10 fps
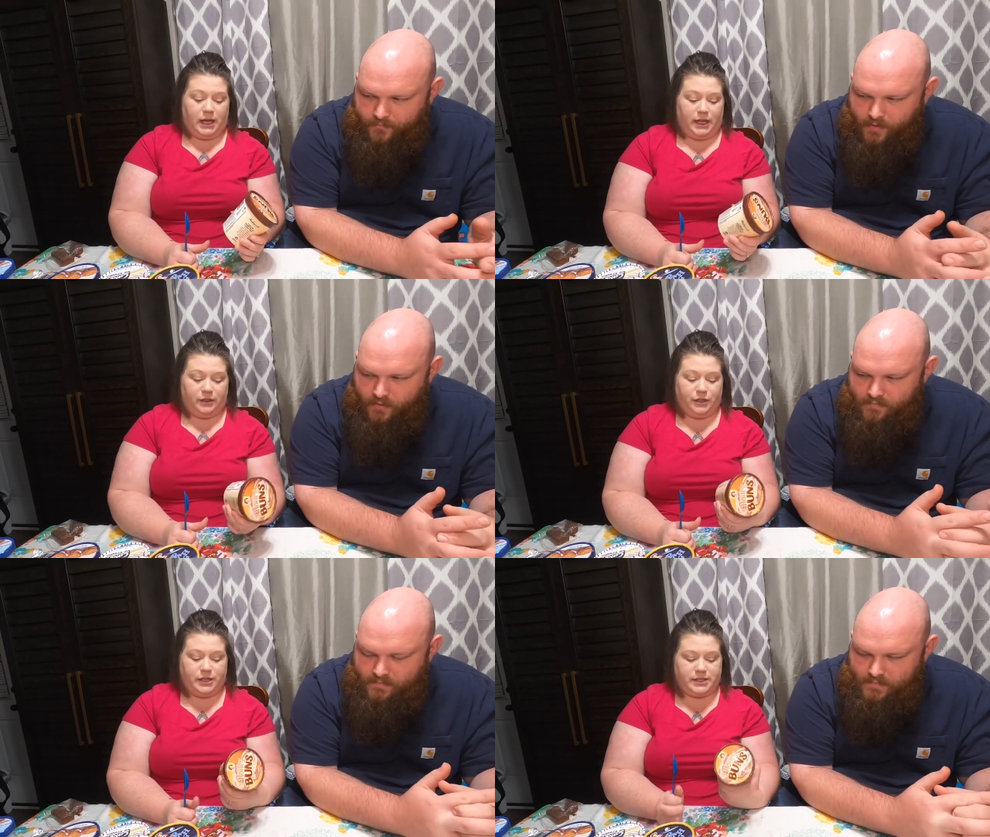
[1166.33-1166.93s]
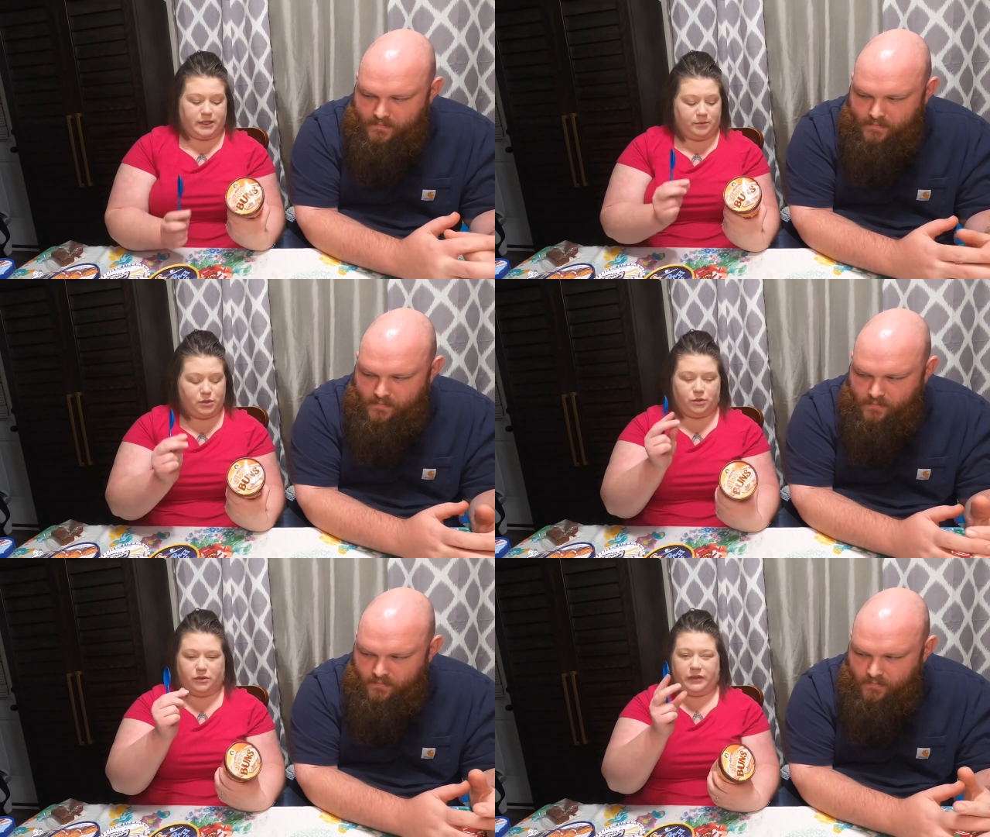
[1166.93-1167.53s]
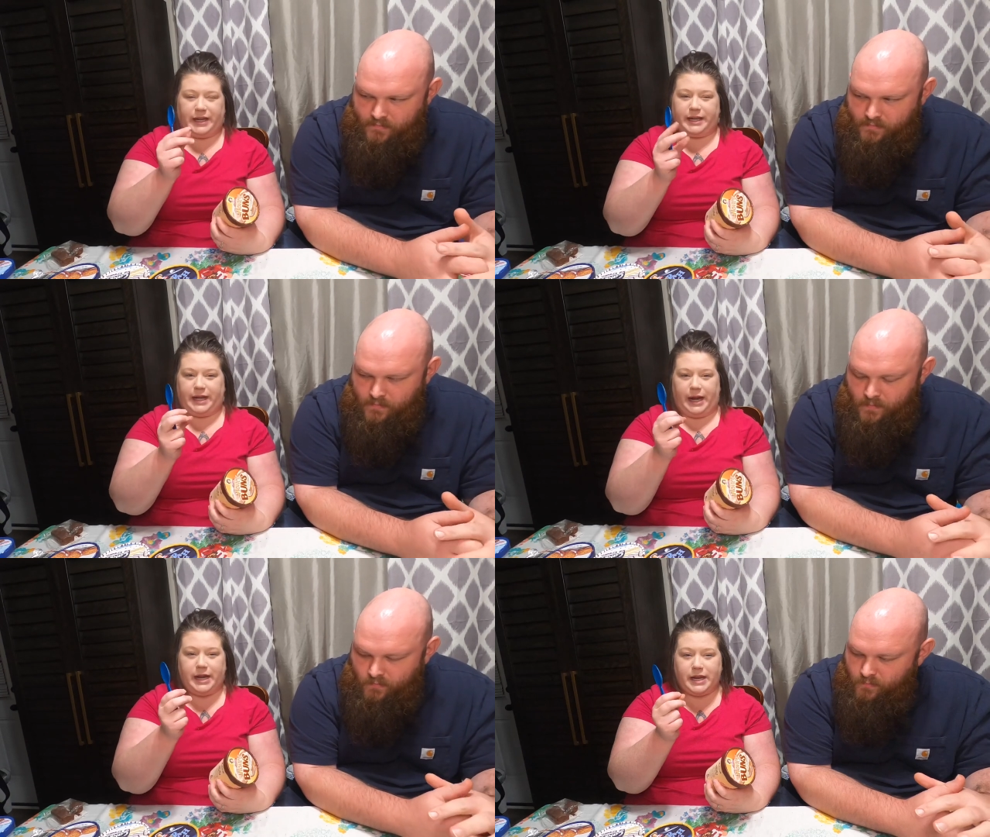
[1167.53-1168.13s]
Speaker 1: And there is some sort of like
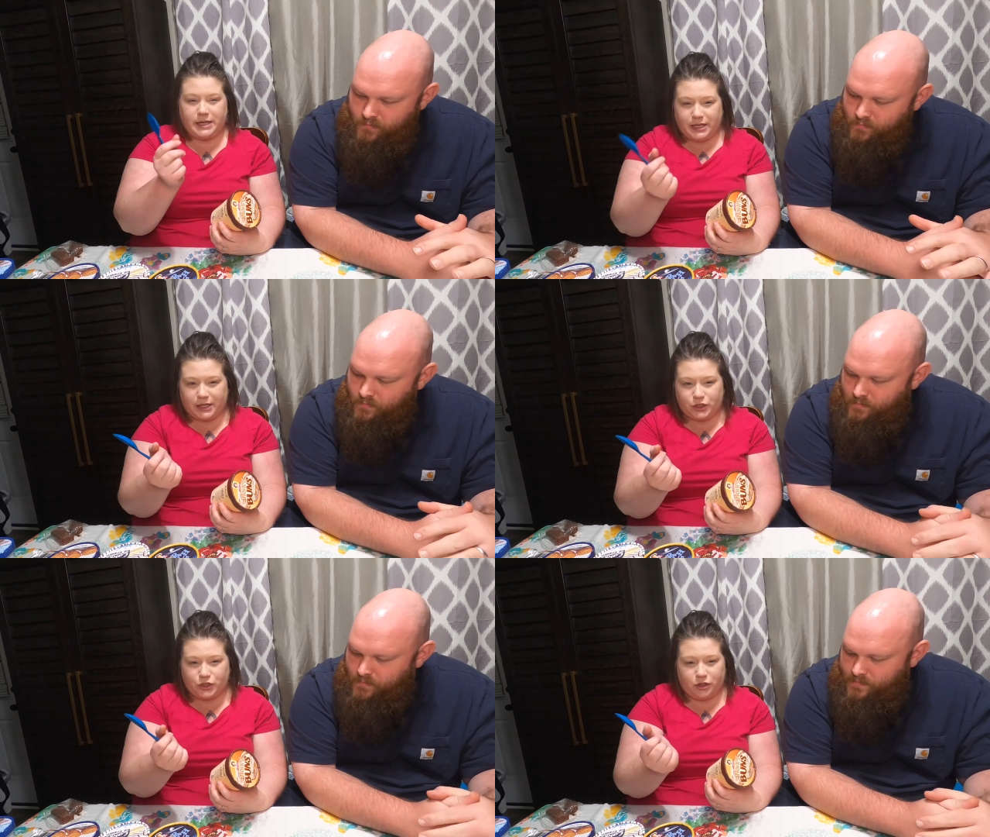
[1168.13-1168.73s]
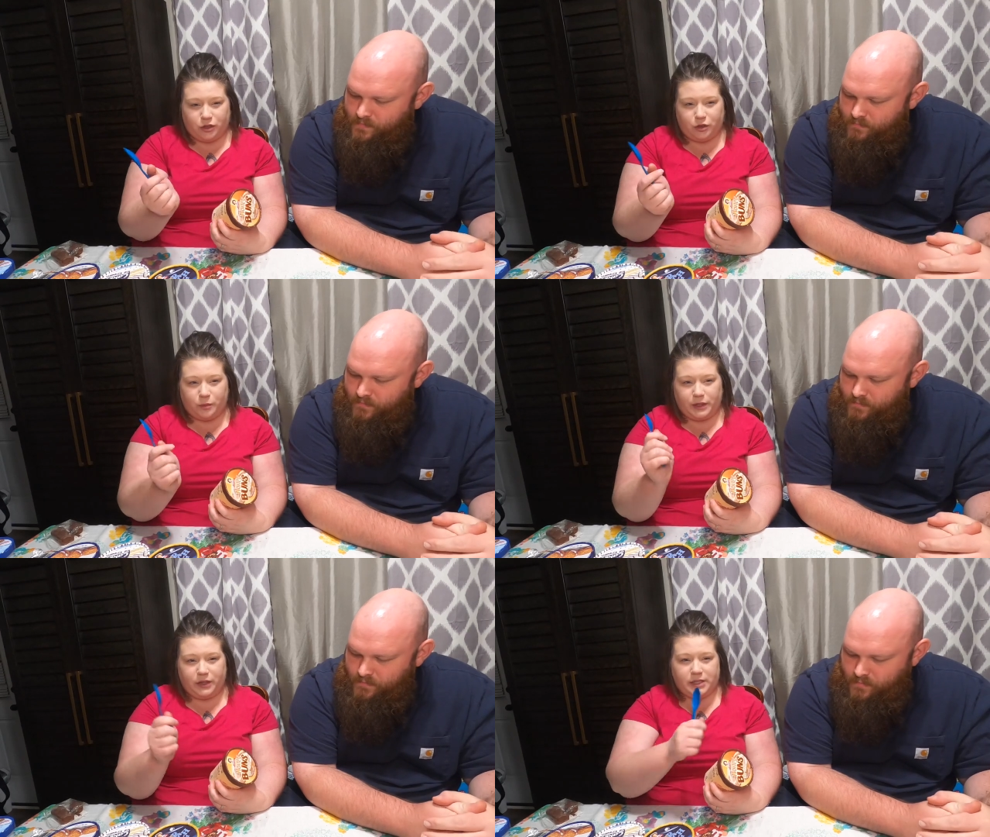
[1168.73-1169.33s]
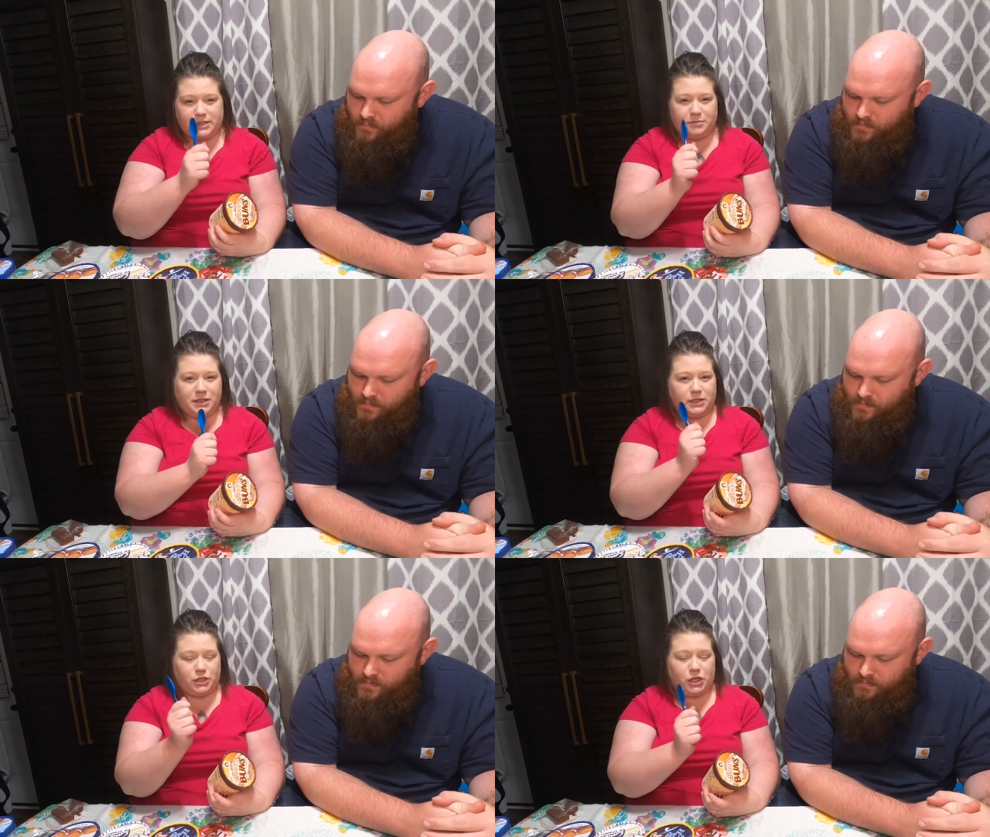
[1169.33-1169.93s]
cakey texture when you get some of
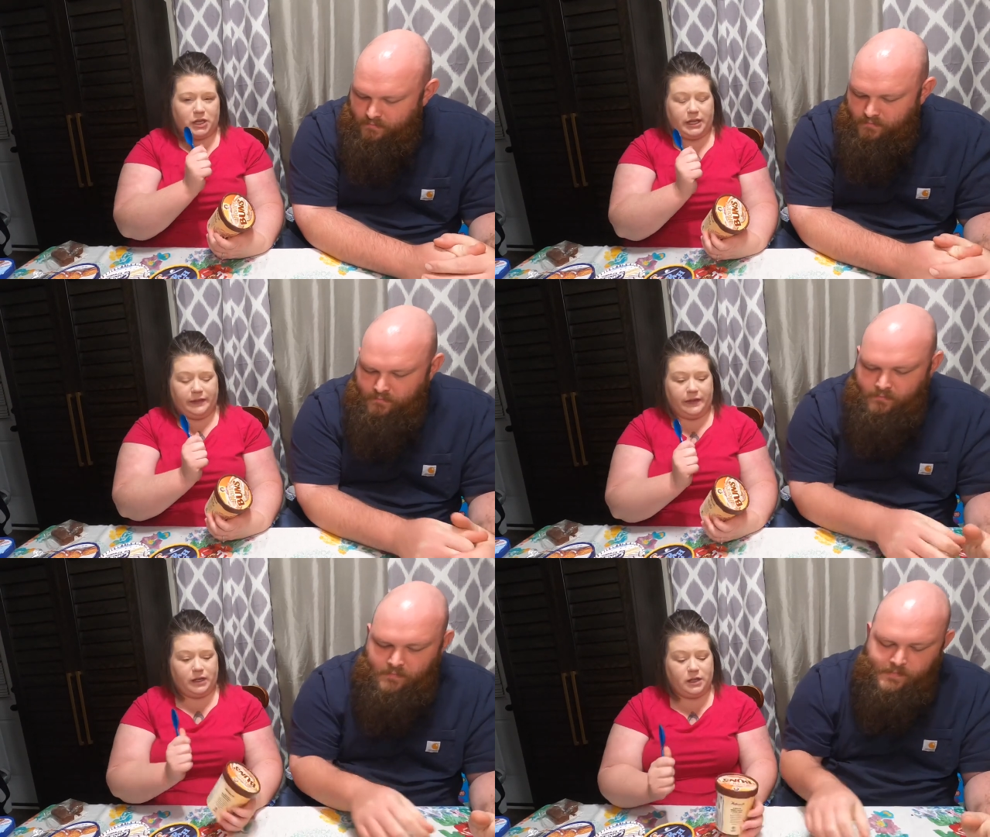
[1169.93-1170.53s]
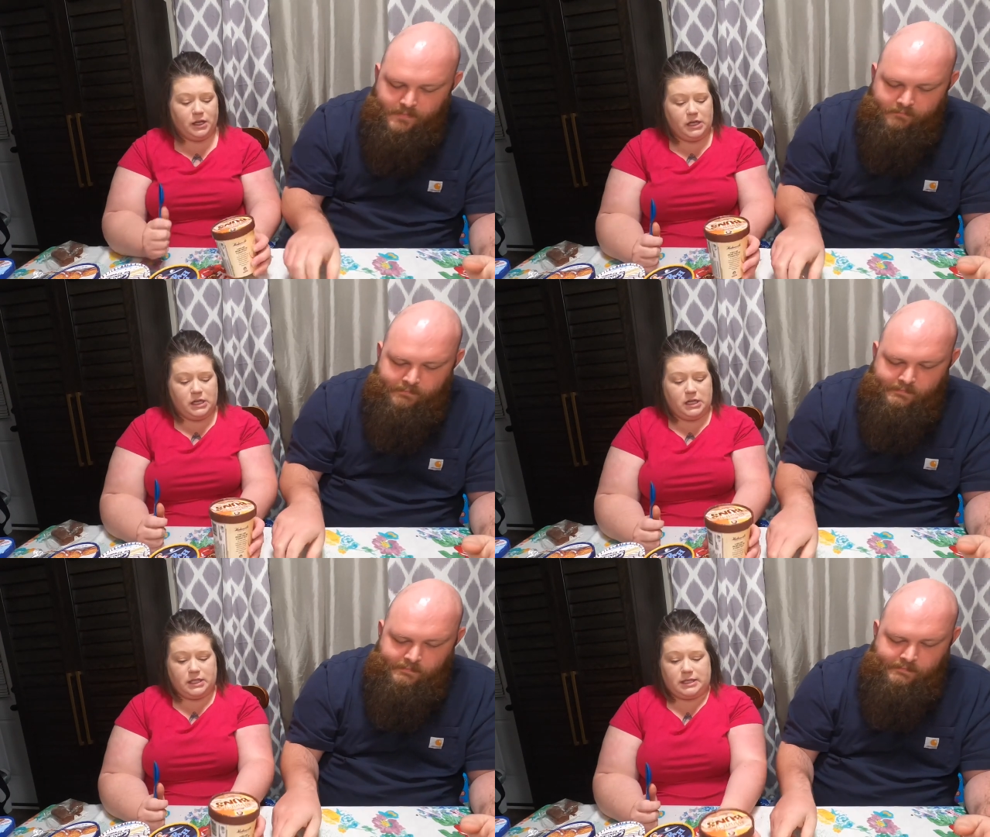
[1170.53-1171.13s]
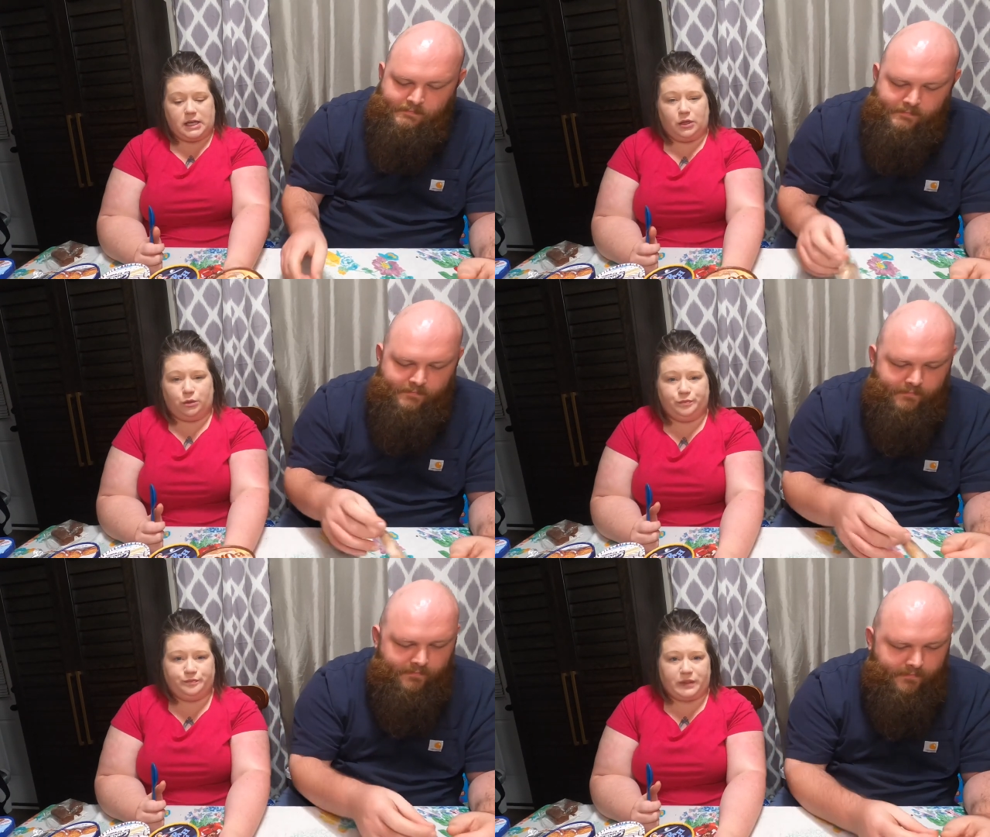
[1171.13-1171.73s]
the chunk in there. So
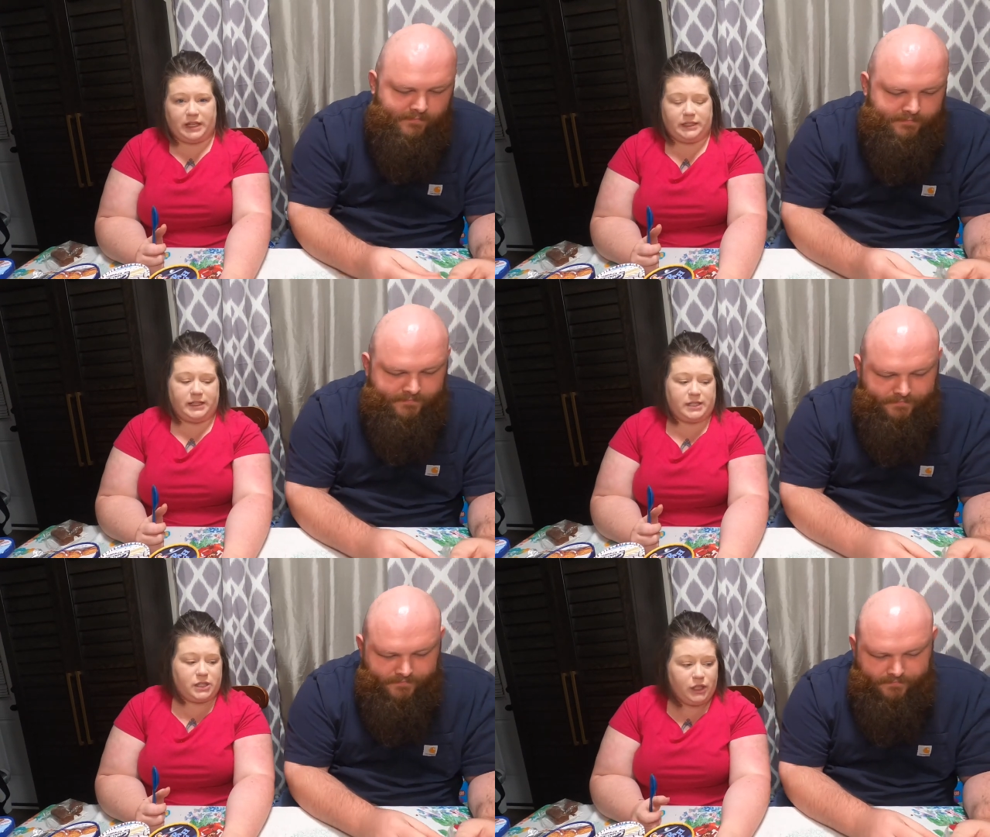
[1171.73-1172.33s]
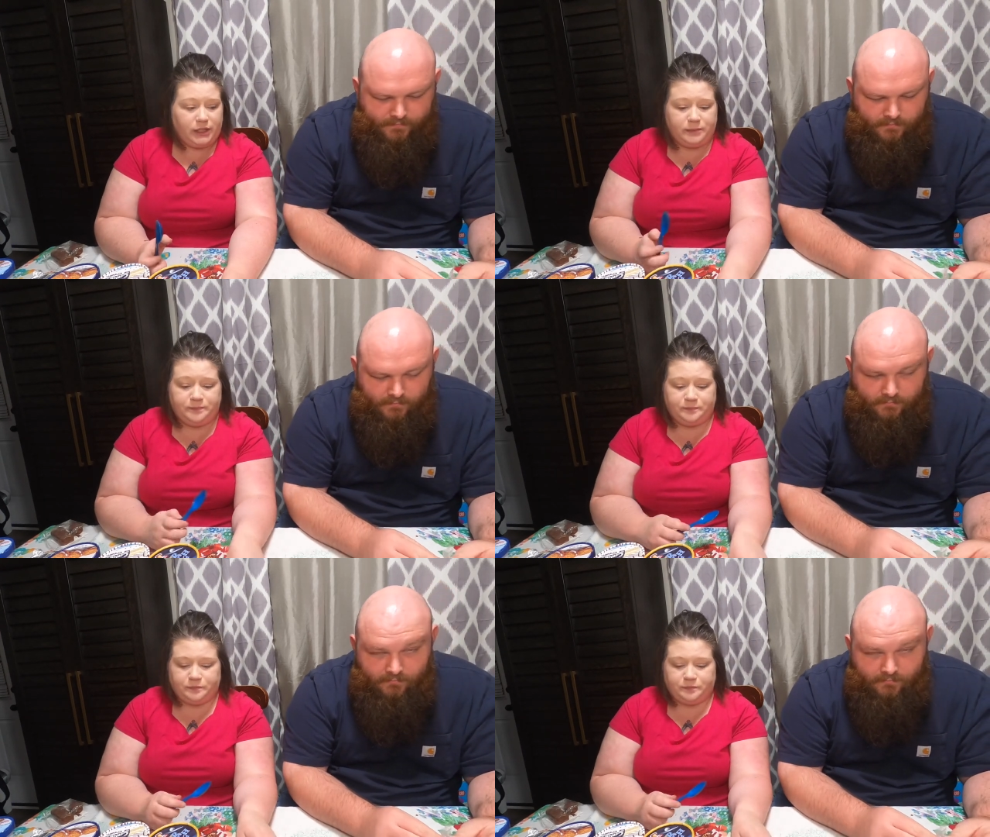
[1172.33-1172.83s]
I think that's good.